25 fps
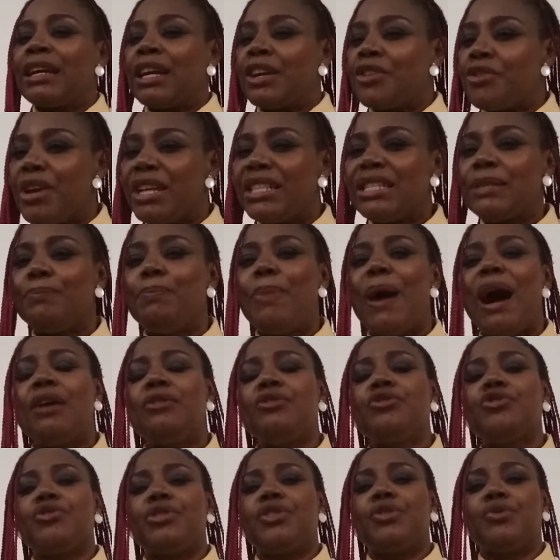Create
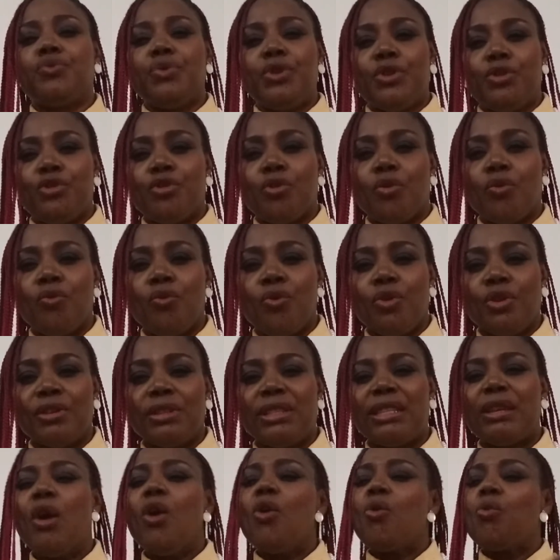boundaries with your
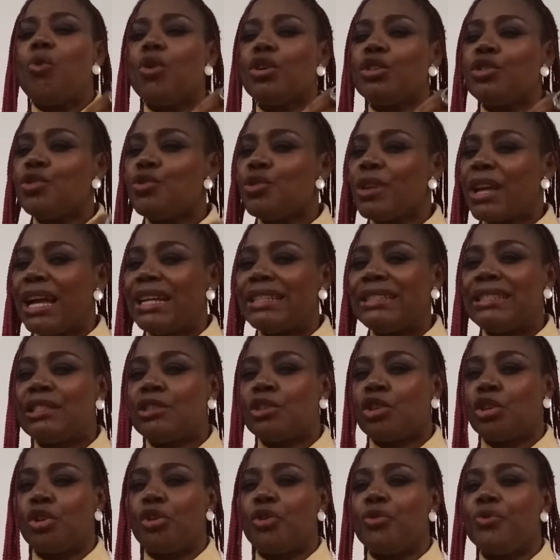words, what you can
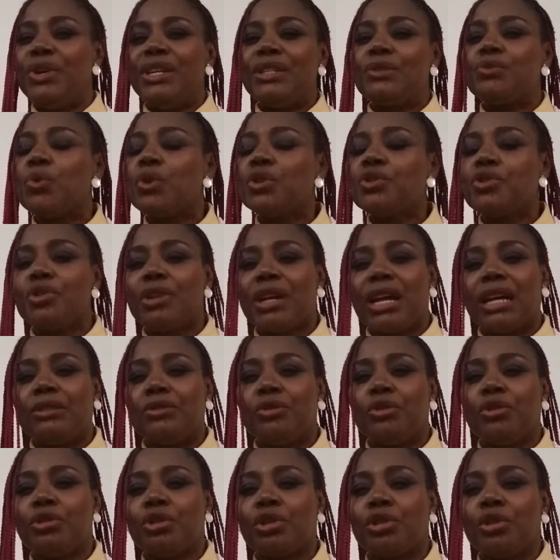tolerate, what you
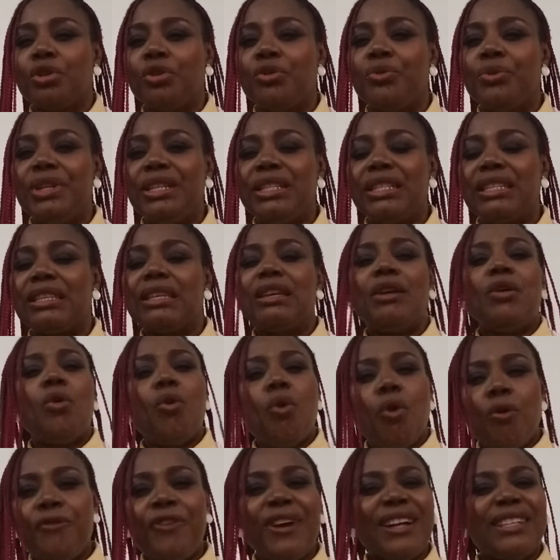cannot tolerate.
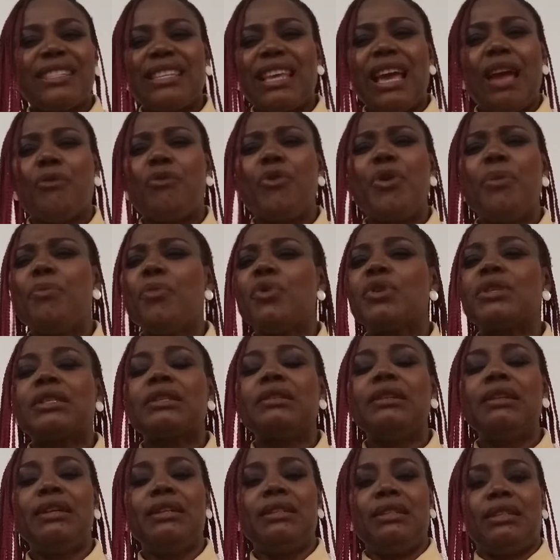Over time, we must
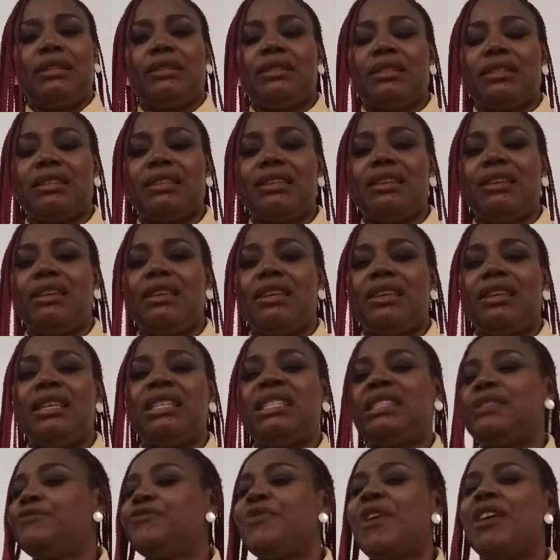learn it.
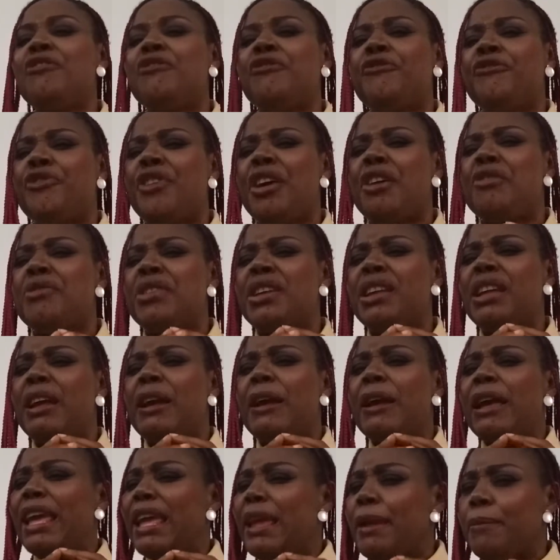It's very, very
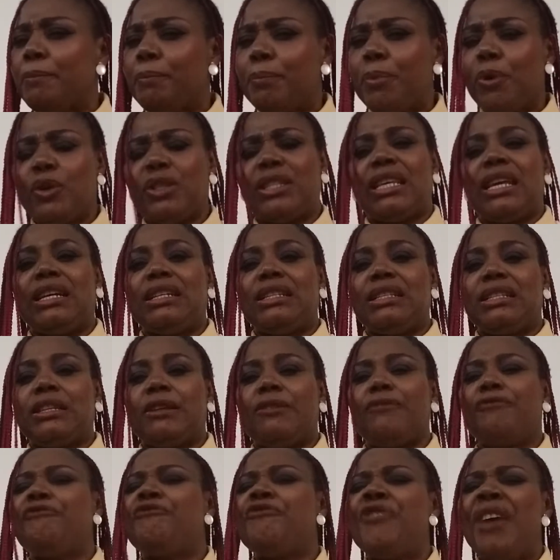important.
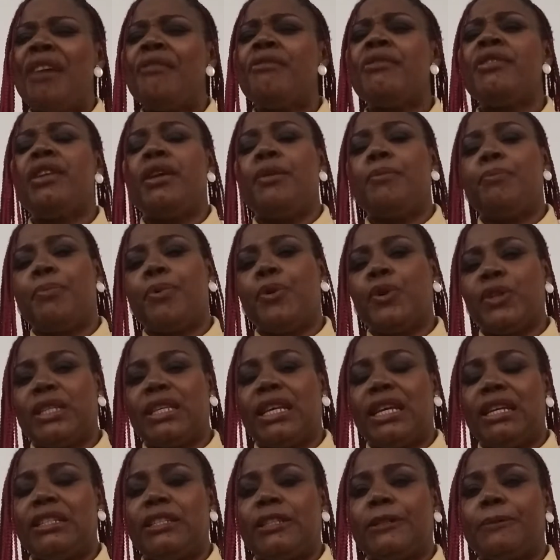Very
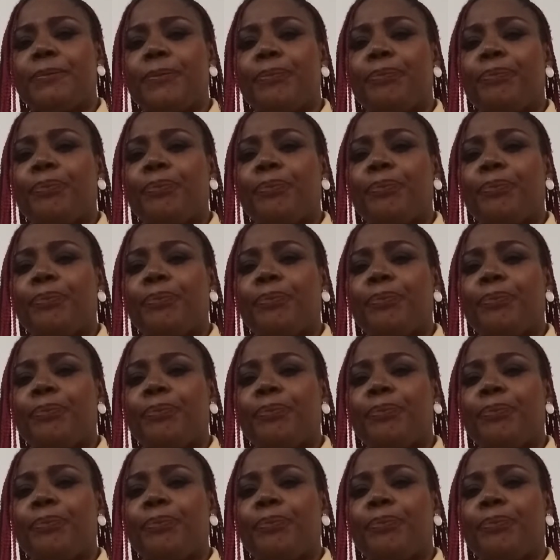important.